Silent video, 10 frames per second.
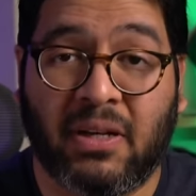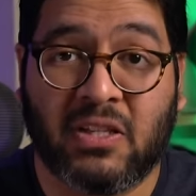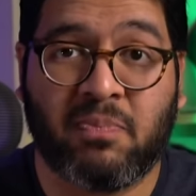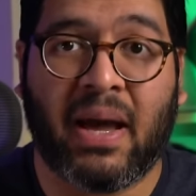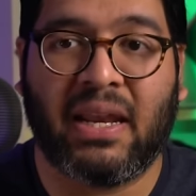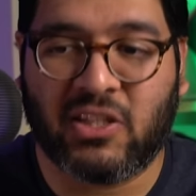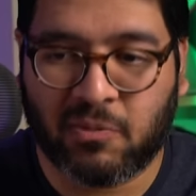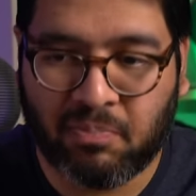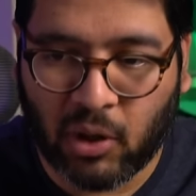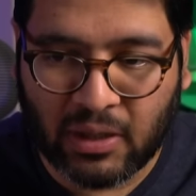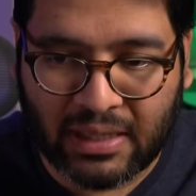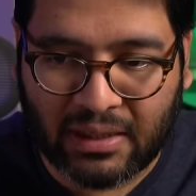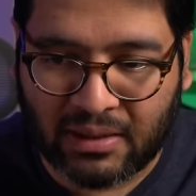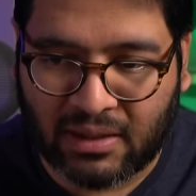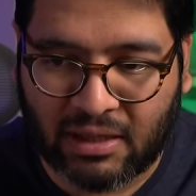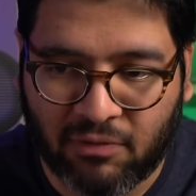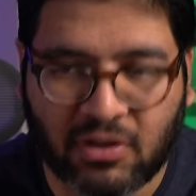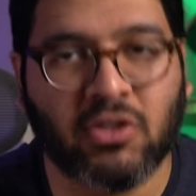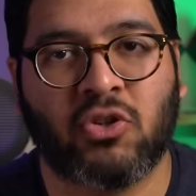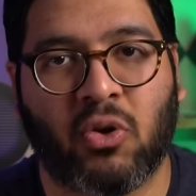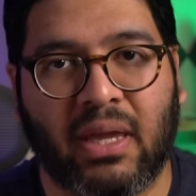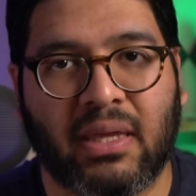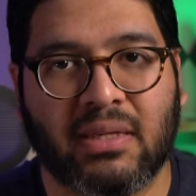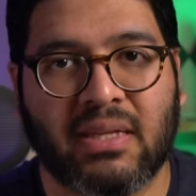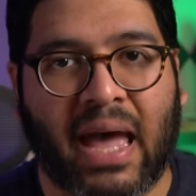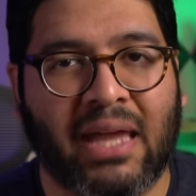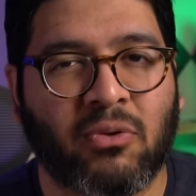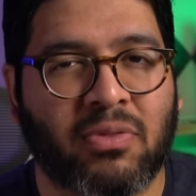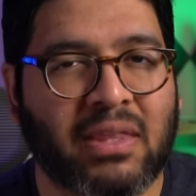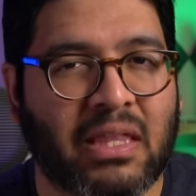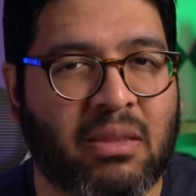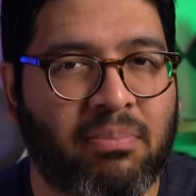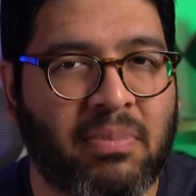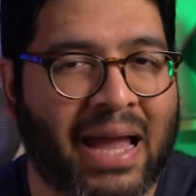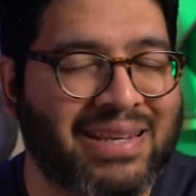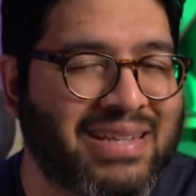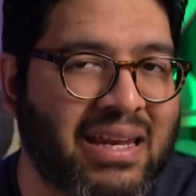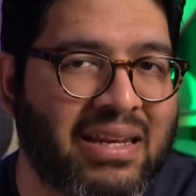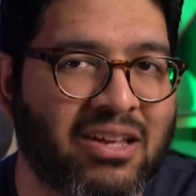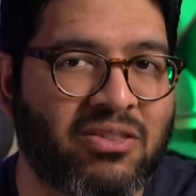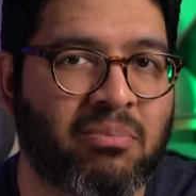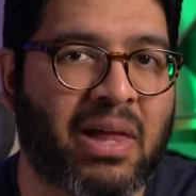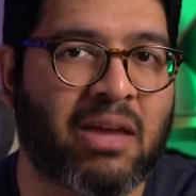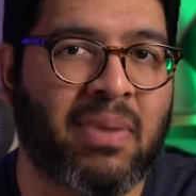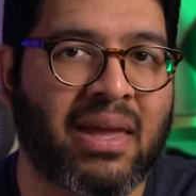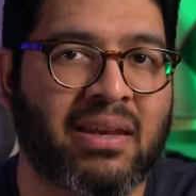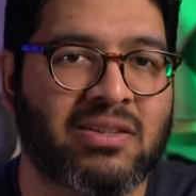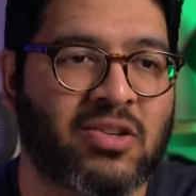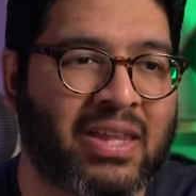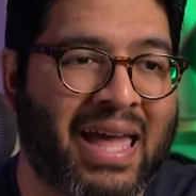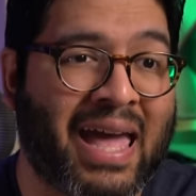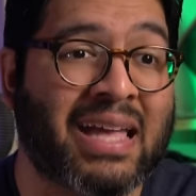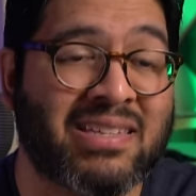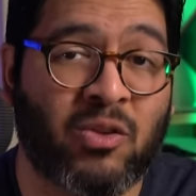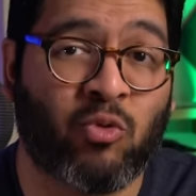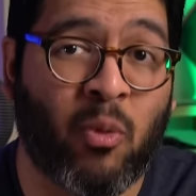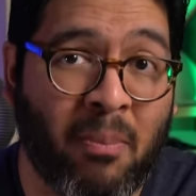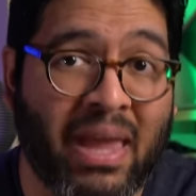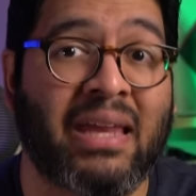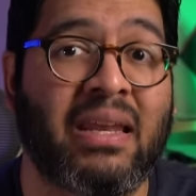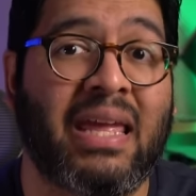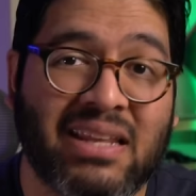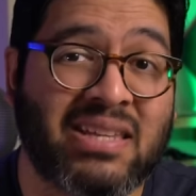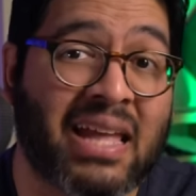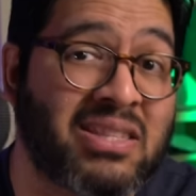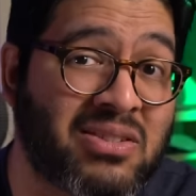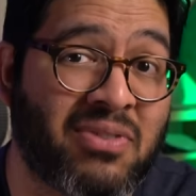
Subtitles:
But despite it sparking the vintage craze, I don't think that the identity of the Black Bay necessarily has to remain intense